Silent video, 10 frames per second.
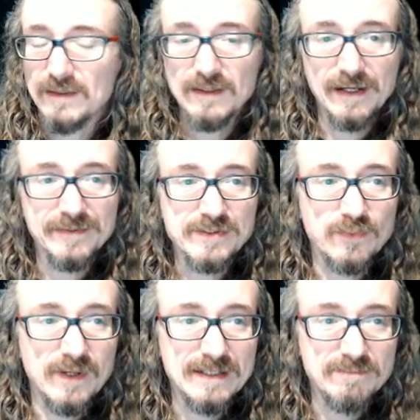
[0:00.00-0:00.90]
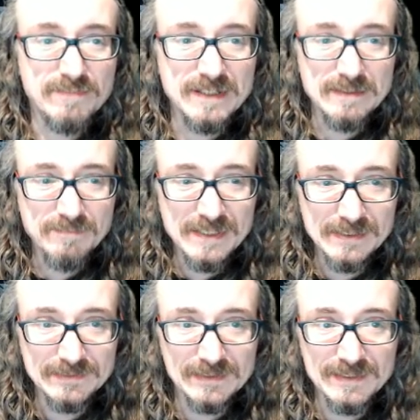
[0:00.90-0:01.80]
Uh, this White and Bennett
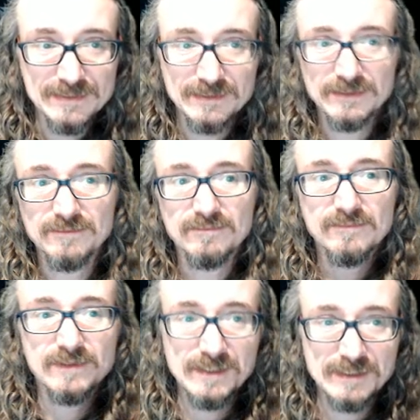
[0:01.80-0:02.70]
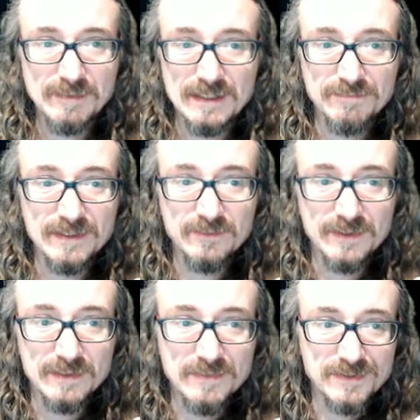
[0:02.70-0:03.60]
piece, I guess, it talks about it being one
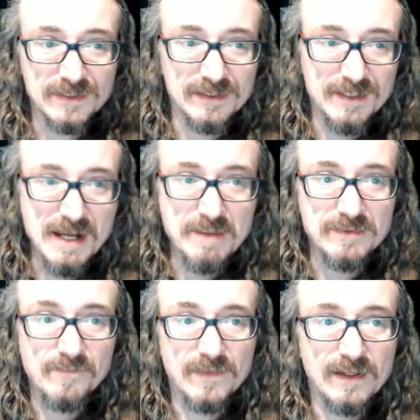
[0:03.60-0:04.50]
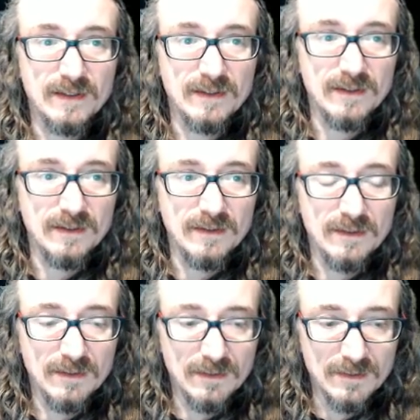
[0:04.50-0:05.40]
of the most acclaimed
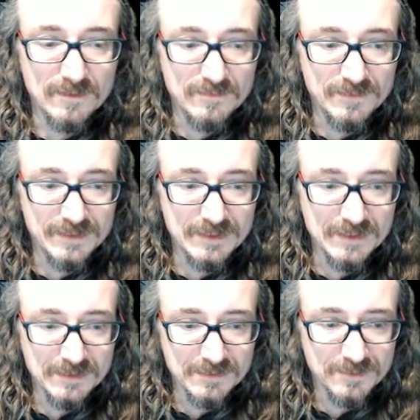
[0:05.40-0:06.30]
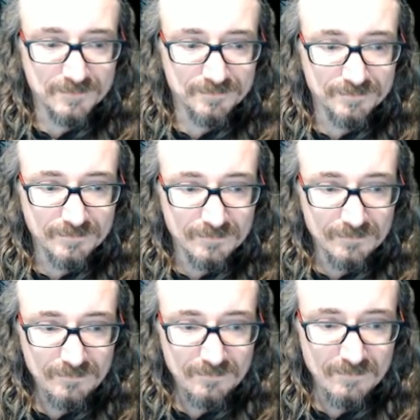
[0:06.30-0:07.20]
uh, videos.
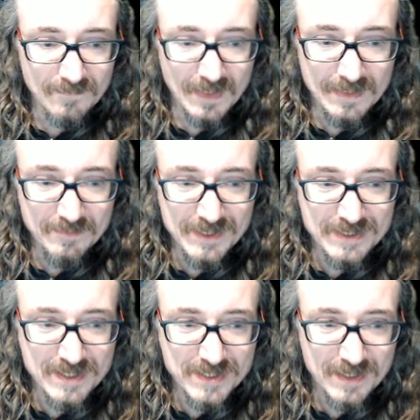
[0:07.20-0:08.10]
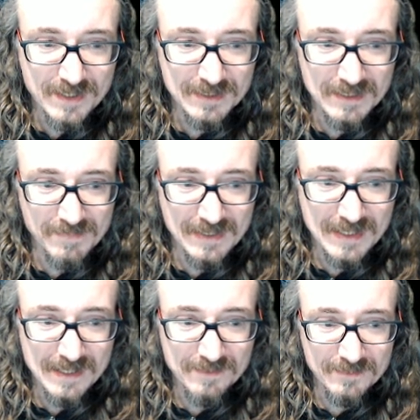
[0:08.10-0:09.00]
And then when he starts talking about
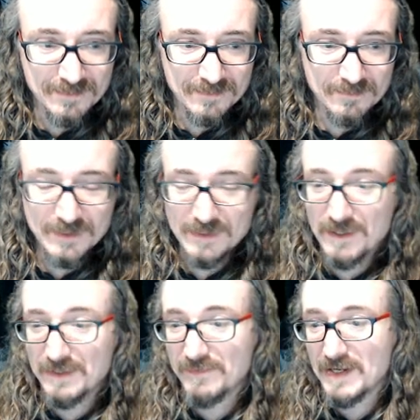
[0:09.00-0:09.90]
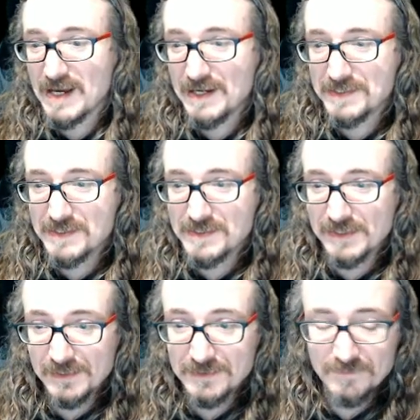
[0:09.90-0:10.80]
how what narrative analysis is,